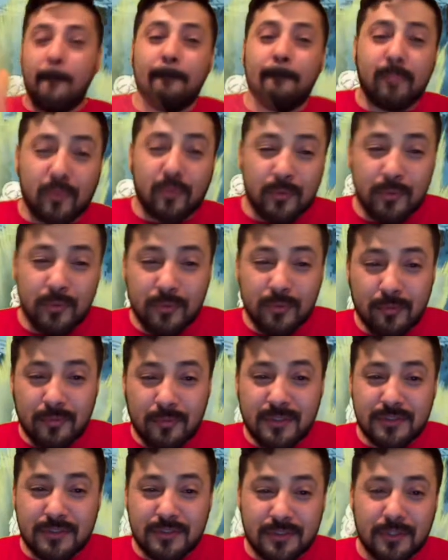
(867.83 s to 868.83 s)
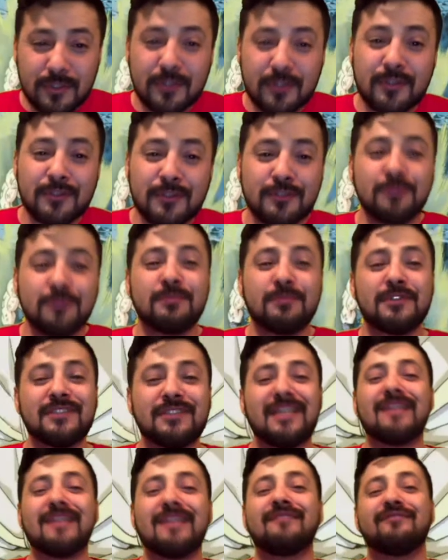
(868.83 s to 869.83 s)
Brutal Berserker Super
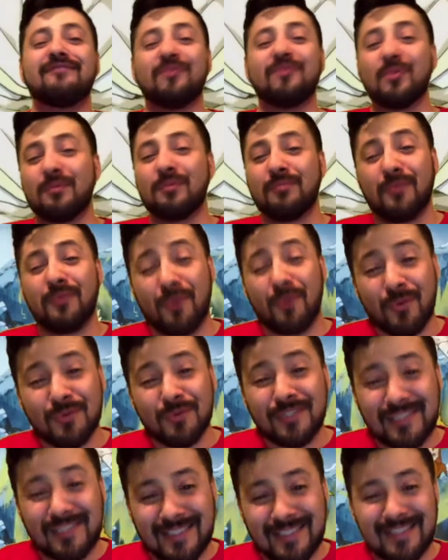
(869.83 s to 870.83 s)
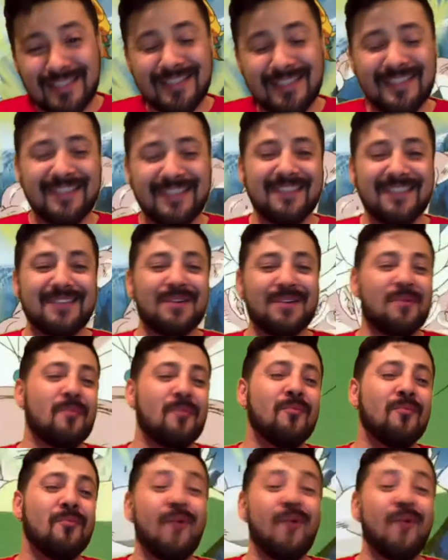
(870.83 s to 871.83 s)
Saiyan 4 Broly.
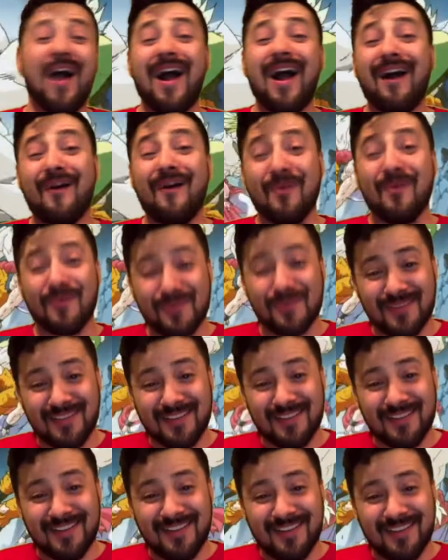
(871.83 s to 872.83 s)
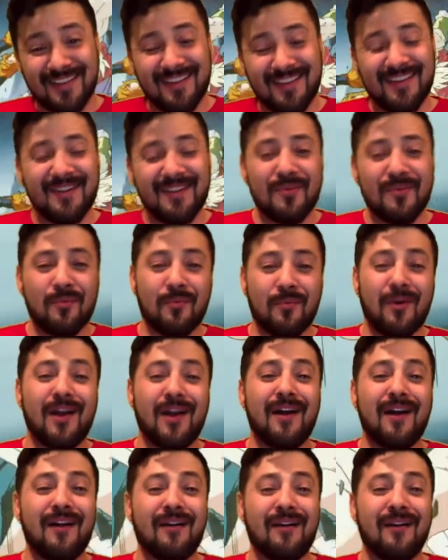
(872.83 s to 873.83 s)
Wow.
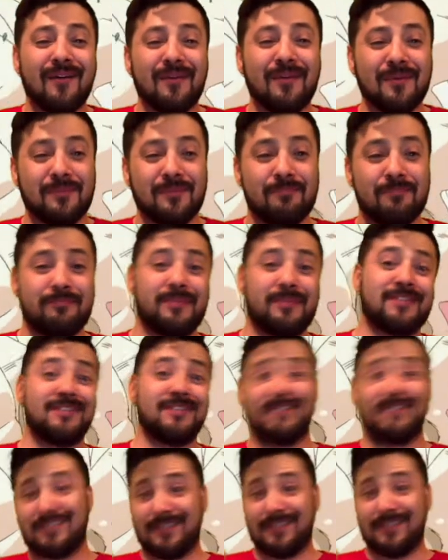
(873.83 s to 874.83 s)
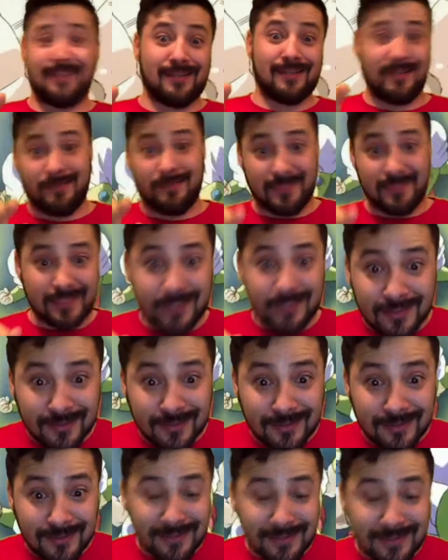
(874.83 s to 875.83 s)
Wow. Bet you didn't see that coming, did you?
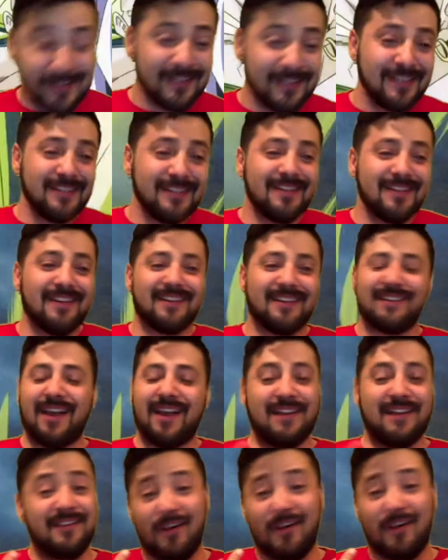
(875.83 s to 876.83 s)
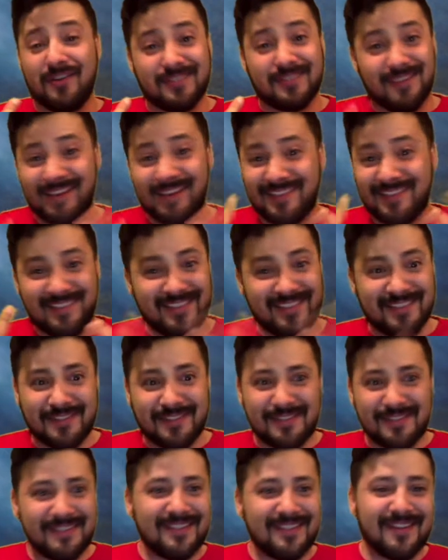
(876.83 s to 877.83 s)
I honestly, I didn't
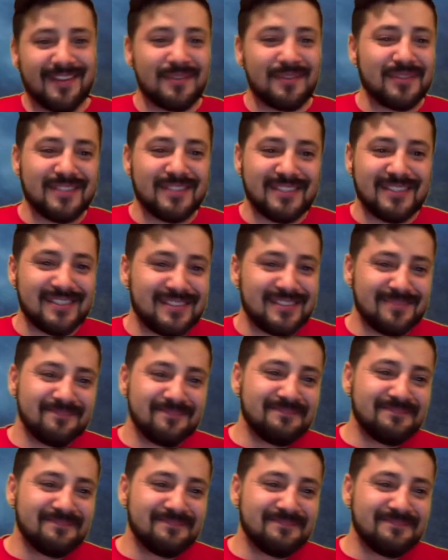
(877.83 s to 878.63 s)
either. I really didn't.